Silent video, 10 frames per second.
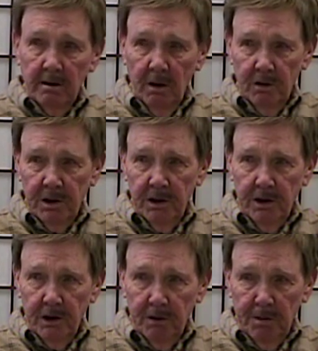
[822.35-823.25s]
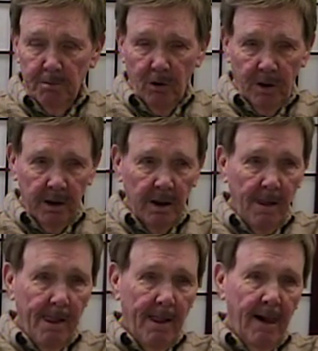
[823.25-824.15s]
close to the German border.
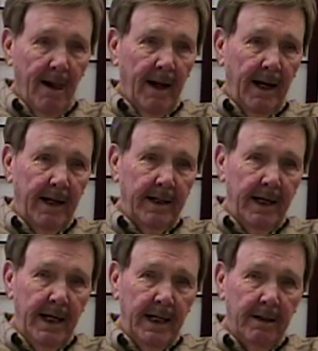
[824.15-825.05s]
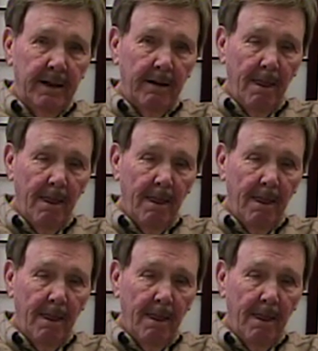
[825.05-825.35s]
And they had